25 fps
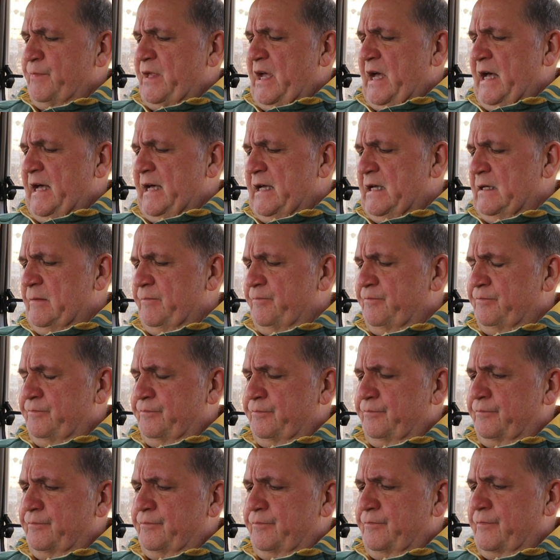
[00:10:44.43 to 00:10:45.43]

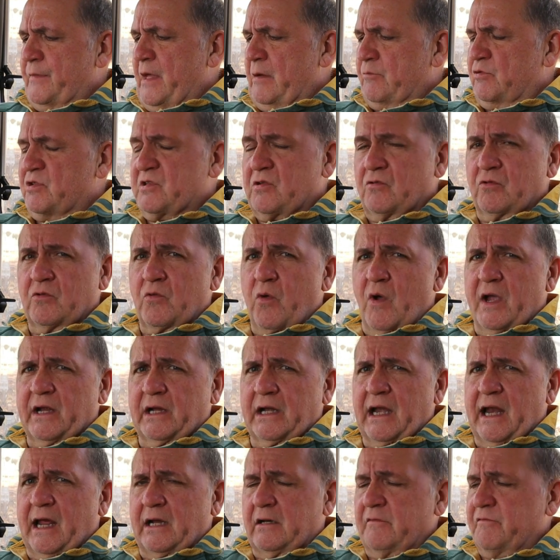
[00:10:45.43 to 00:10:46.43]
I'm still quite
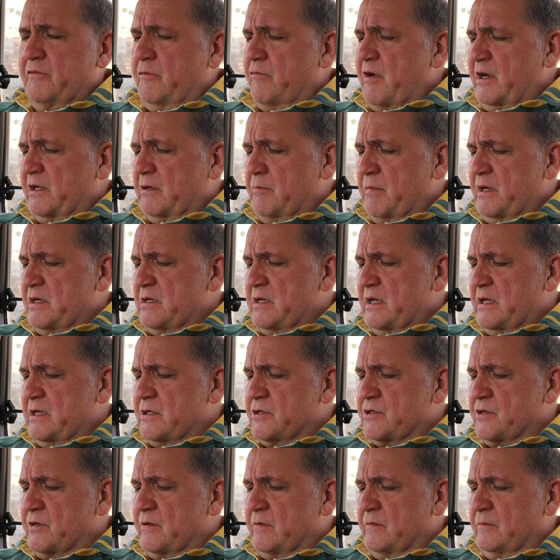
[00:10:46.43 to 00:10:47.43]
glad of the
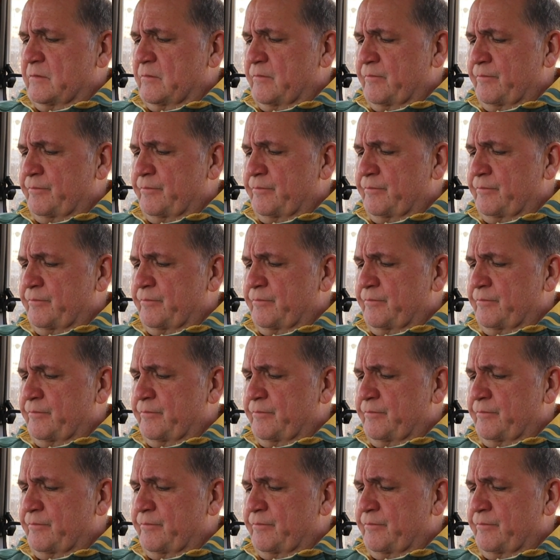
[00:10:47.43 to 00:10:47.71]
recommendation.